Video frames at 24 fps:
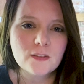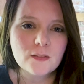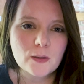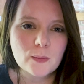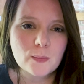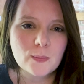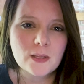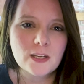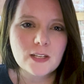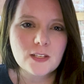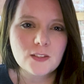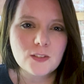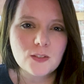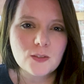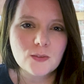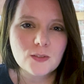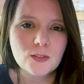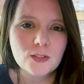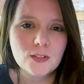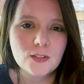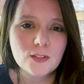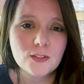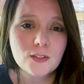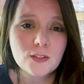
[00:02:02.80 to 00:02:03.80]
of our Plex
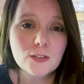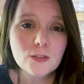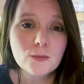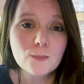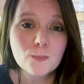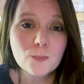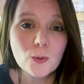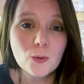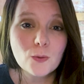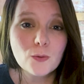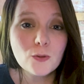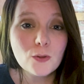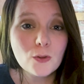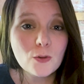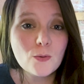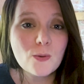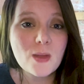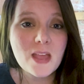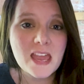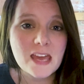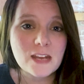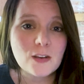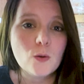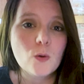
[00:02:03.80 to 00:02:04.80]
users, both new
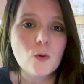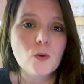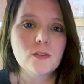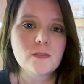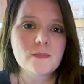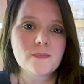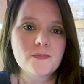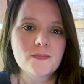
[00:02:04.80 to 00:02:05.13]
and old.